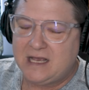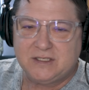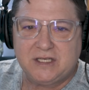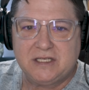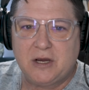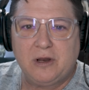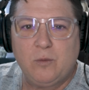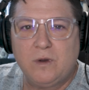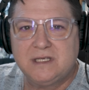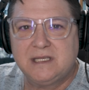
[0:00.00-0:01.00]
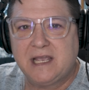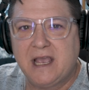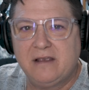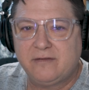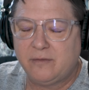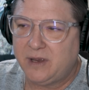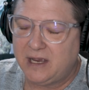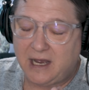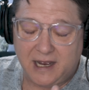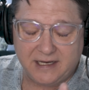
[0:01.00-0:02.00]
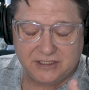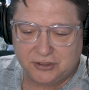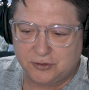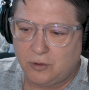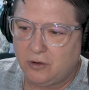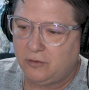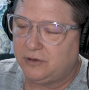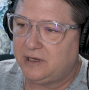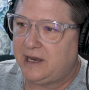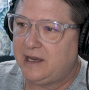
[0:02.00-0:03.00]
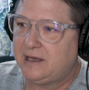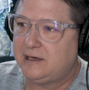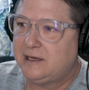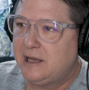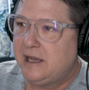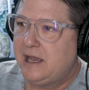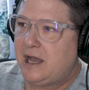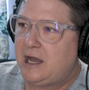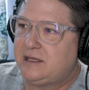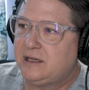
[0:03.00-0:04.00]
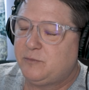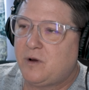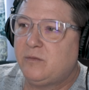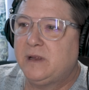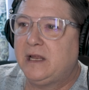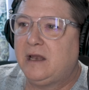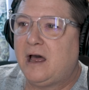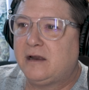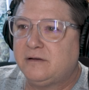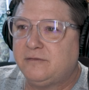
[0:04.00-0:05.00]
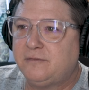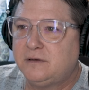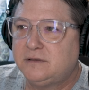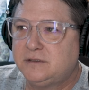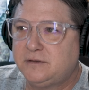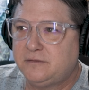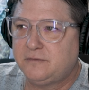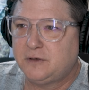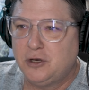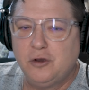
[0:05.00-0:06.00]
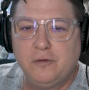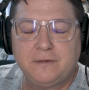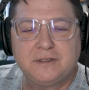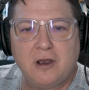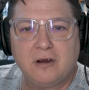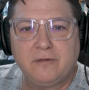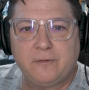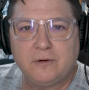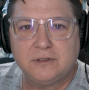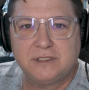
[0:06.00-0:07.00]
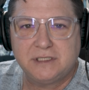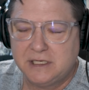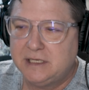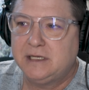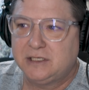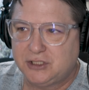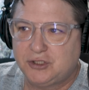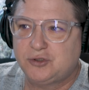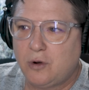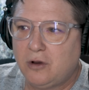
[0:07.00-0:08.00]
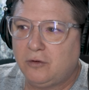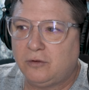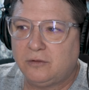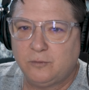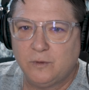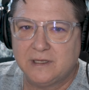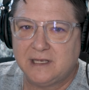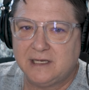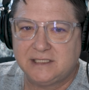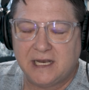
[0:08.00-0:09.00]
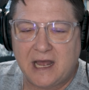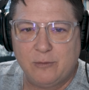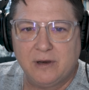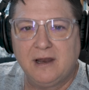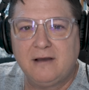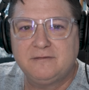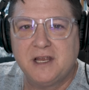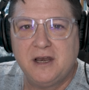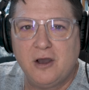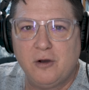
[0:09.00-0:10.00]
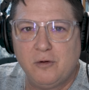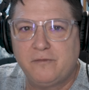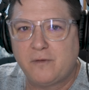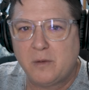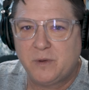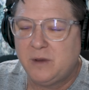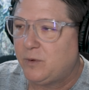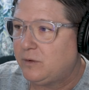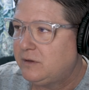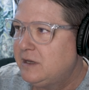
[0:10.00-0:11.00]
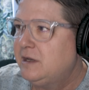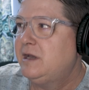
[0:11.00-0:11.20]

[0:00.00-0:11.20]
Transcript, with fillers: necessarily wasn't the case for me i struggled and i think probably a lot of new photographers struggle with this and i would love to know from people